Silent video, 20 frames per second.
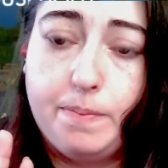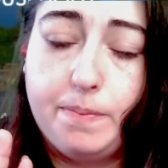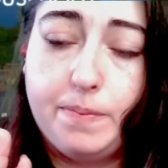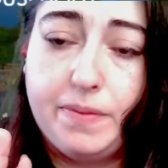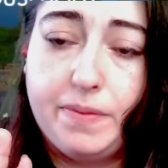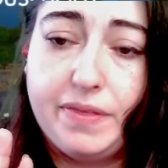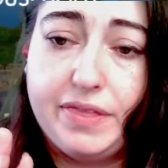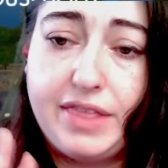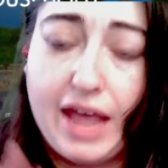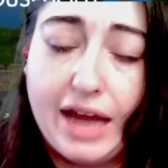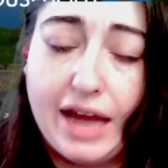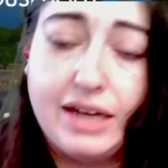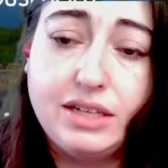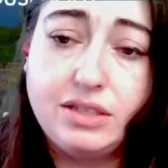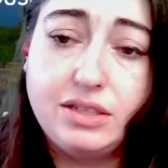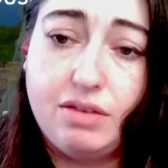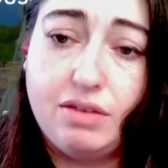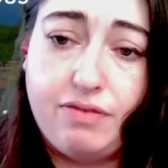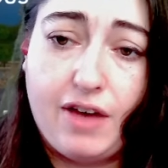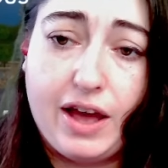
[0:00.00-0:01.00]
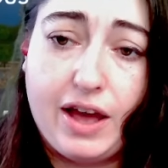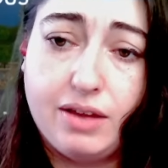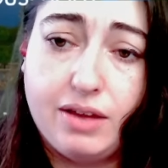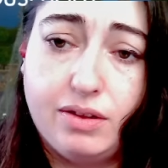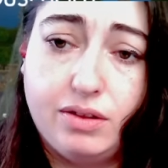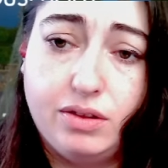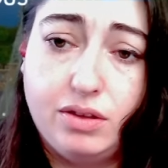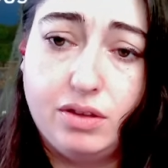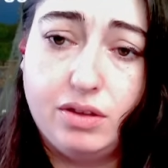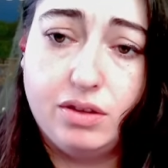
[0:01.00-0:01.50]
That is the
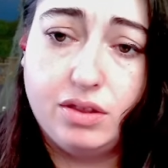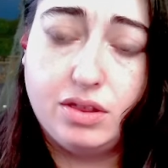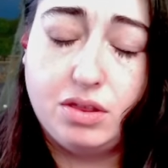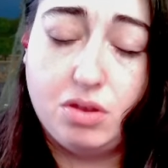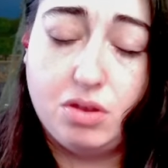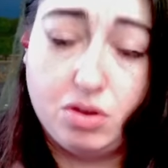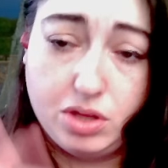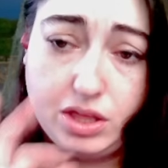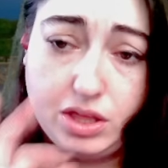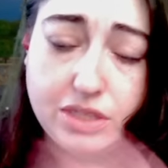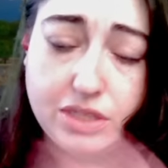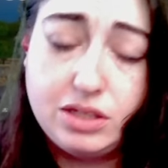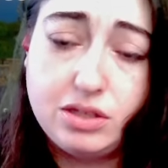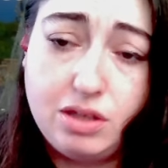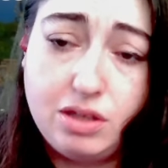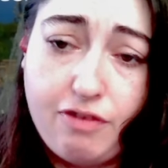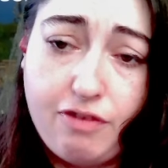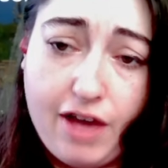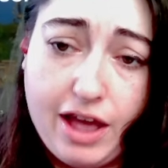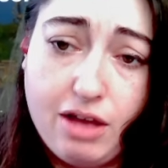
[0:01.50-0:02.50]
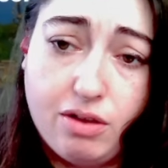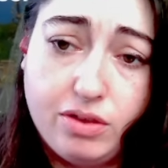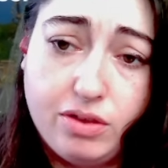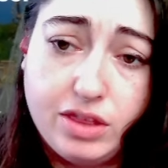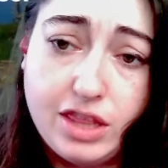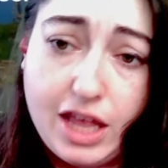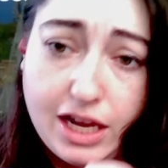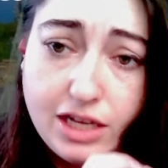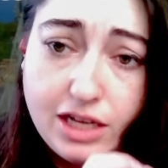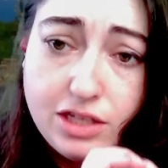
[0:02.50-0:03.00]
file, or this is the file
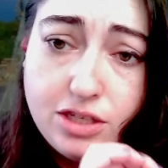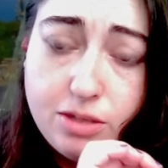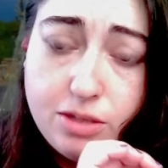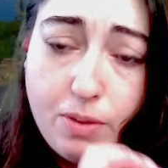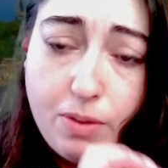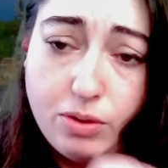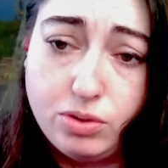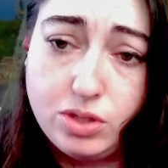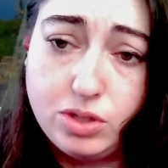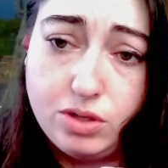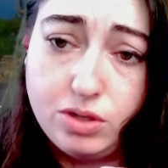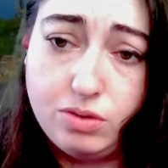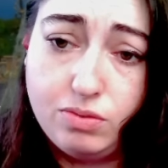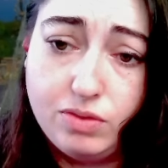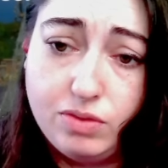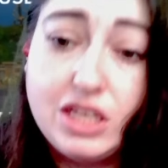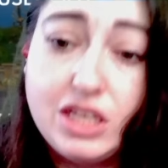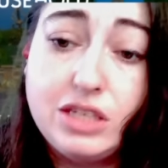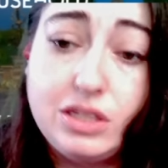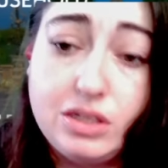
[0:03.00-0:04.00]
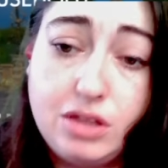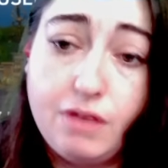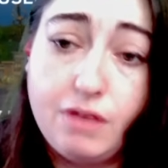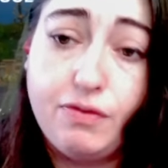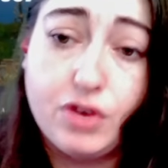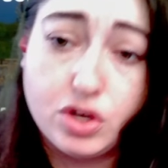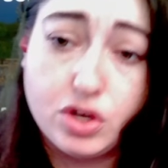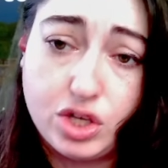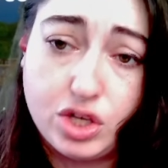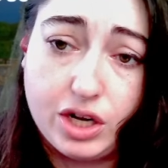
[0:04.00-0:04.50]
that is supposed to, this is the
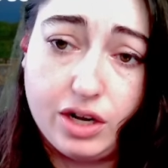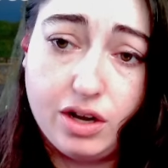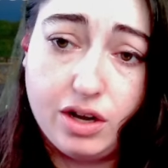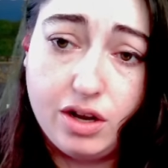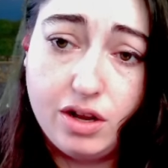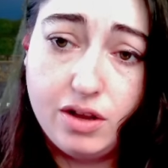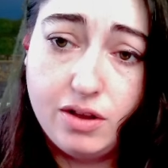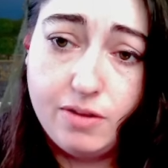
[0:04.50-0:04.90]
version.